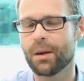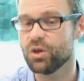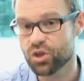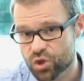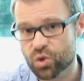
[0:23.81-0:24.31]
and
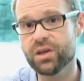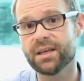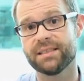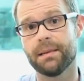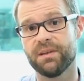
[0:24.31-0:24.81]
we shouldn't
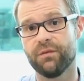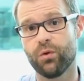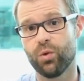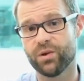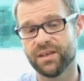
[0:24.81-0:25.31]
accept it
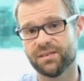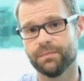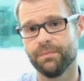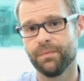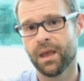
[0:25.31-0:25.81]
for autism.